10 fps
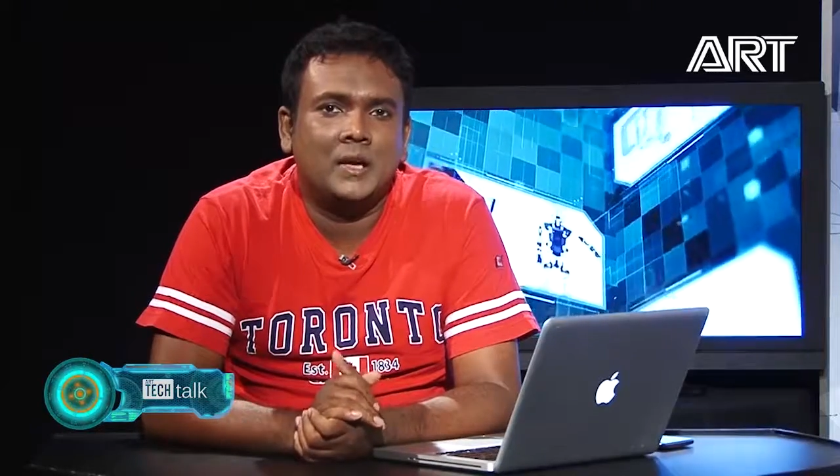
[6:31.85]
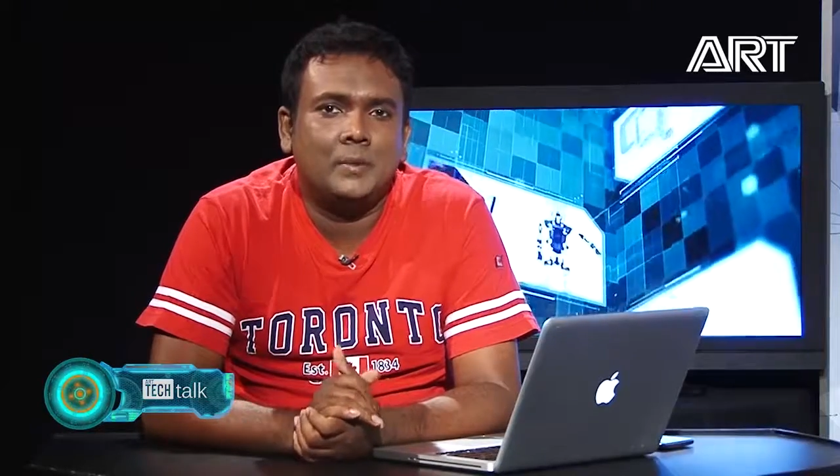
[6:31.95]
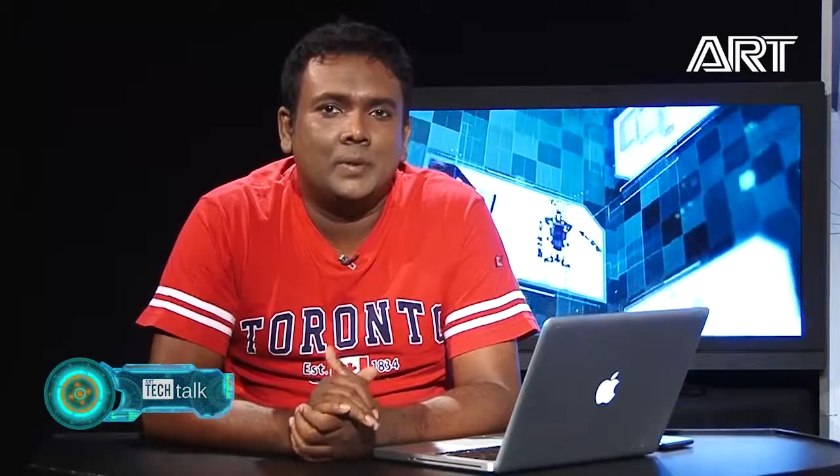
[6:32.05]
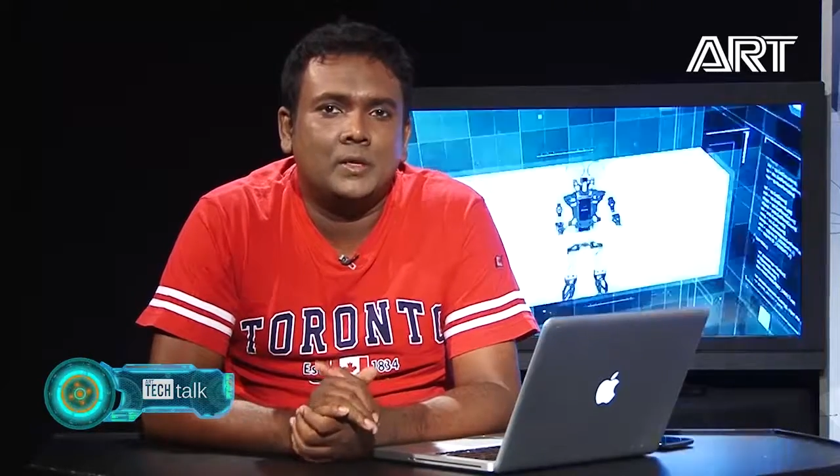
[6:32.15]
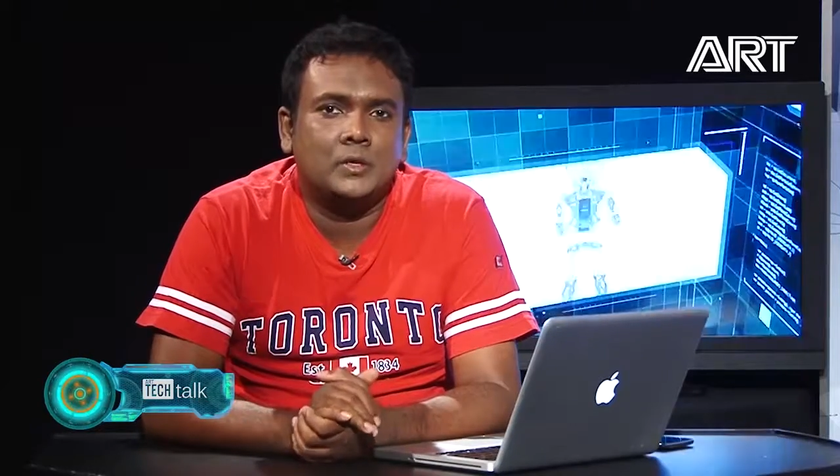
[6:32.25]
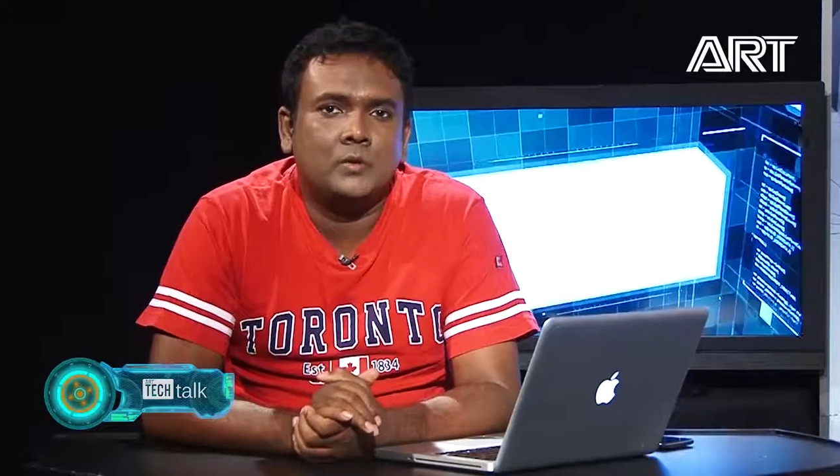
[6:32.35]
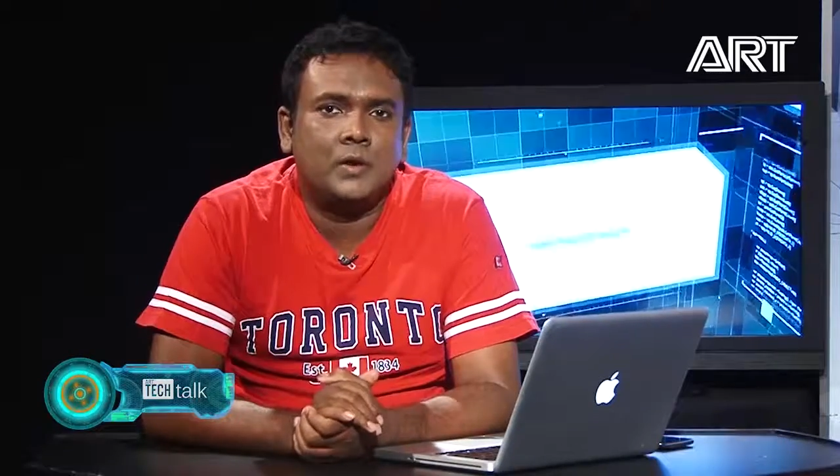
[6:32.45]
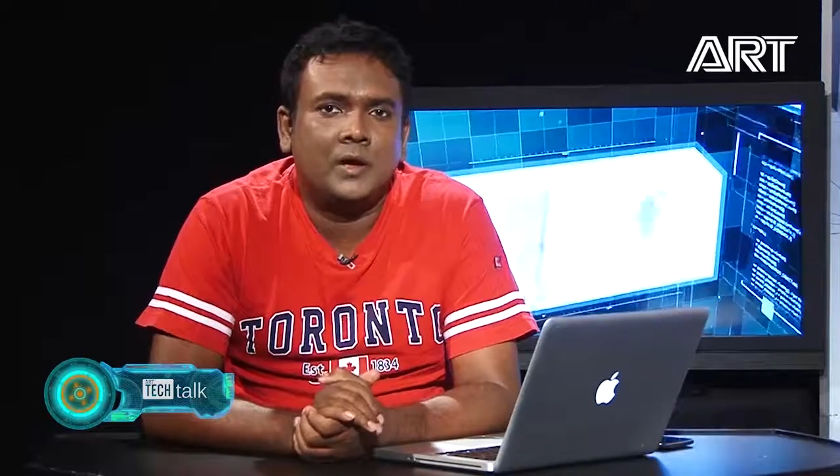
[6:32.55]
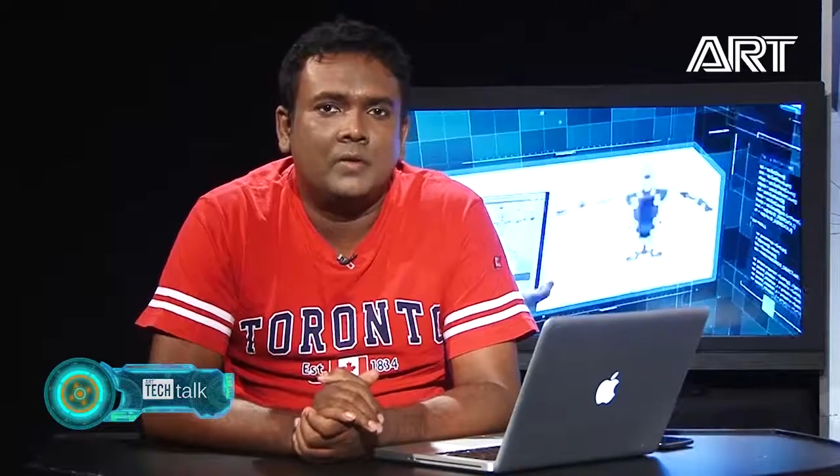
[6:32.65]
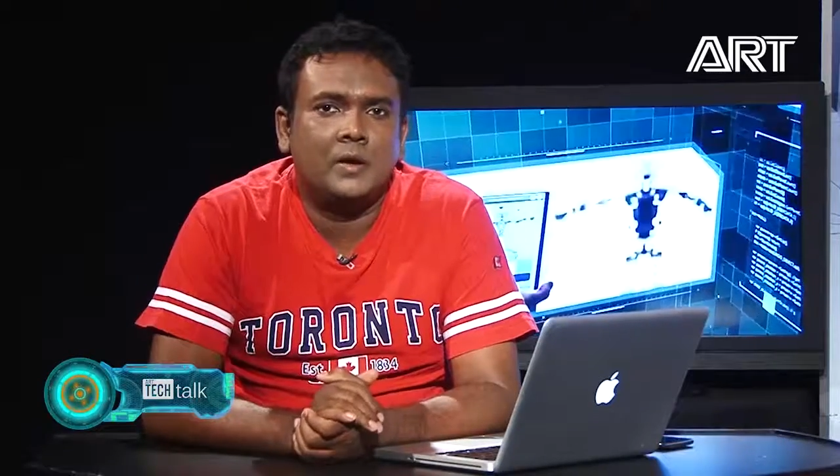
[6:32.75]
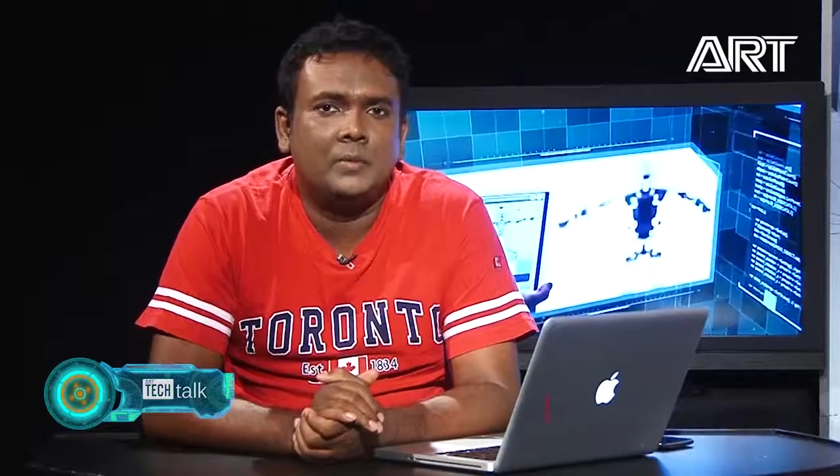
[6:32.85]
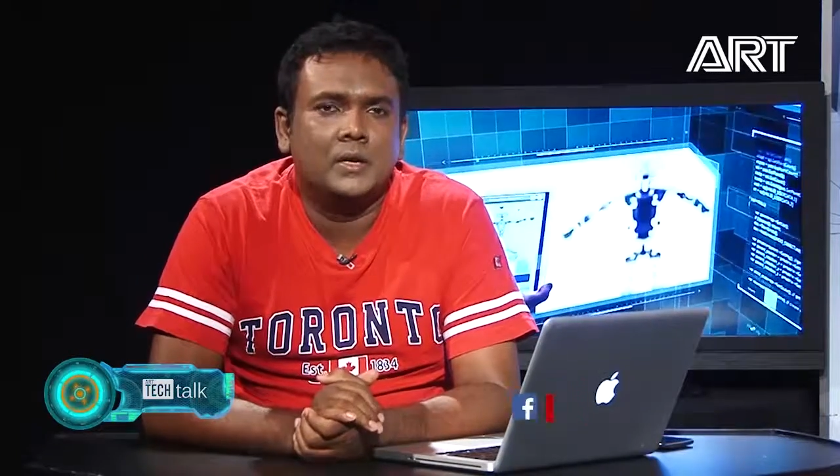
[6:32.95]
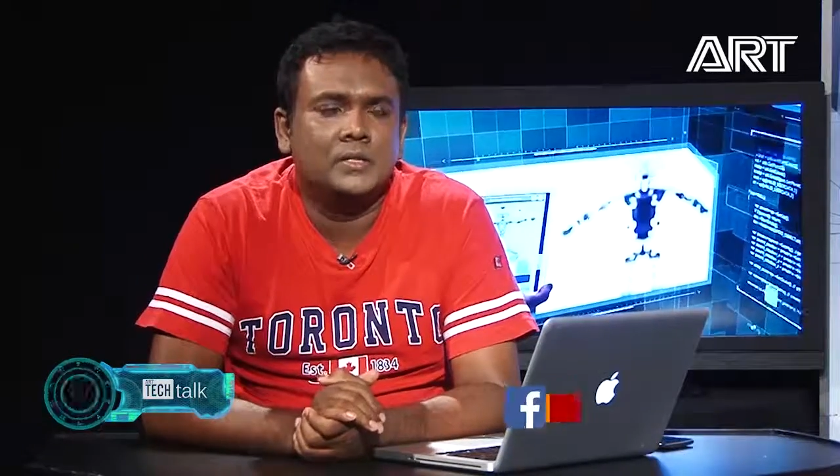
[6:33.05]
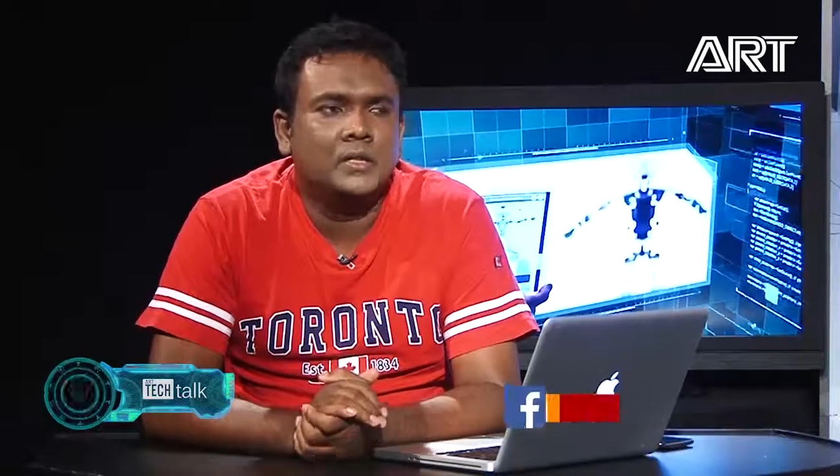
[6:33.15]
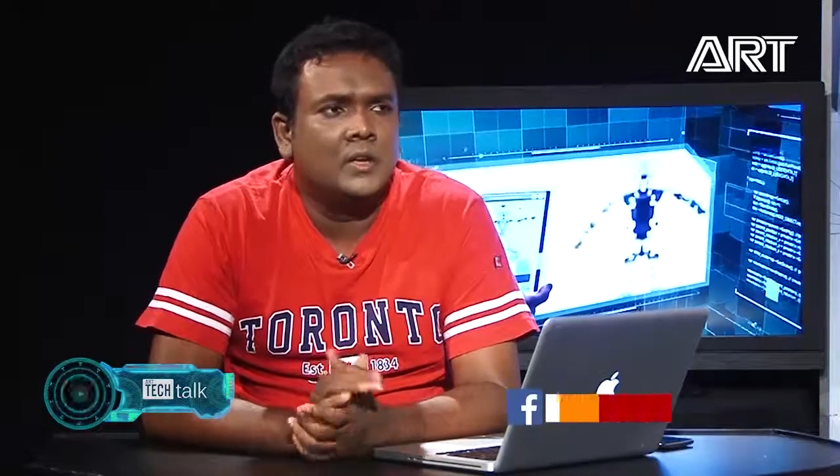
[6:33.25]
depends on Wi-Fi,
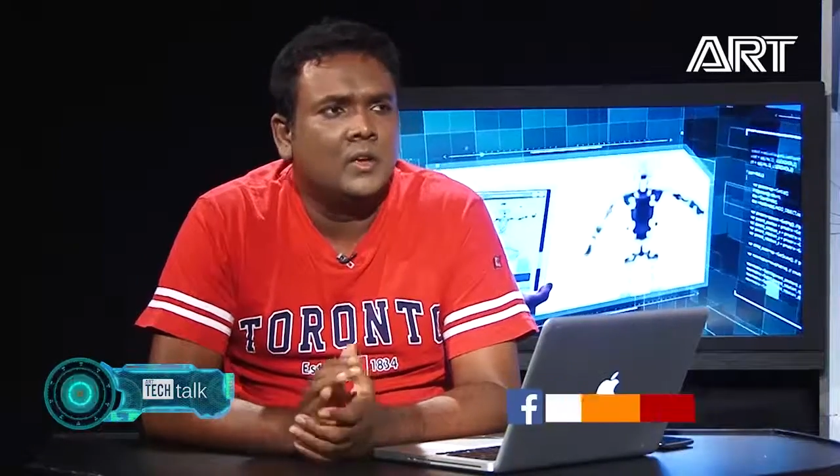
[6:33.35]
because